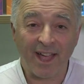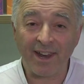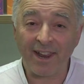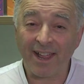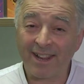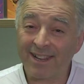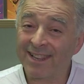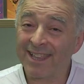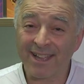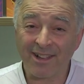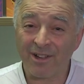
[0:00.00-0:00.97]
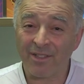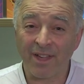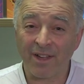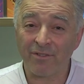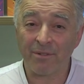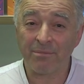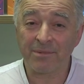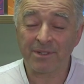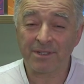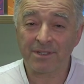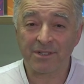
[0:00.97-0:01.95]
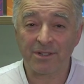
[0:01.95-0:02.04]
And I think I got that from
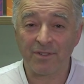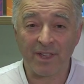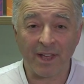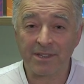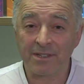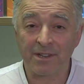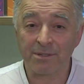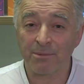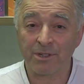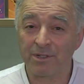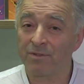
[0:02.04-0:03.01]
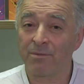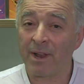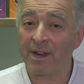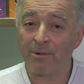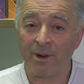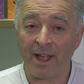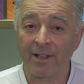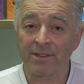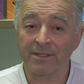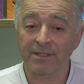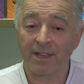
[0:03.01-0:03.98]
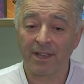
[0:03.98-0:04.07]
Tove Jansson as much as from anywhere
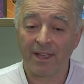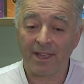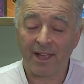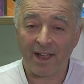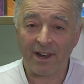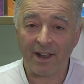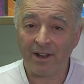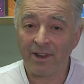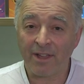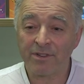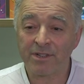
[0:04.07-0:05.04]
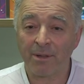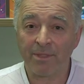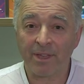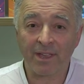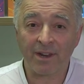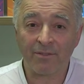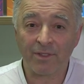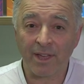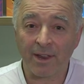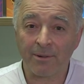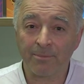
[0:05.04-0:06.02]
else. And I'll never stop thanking her for that.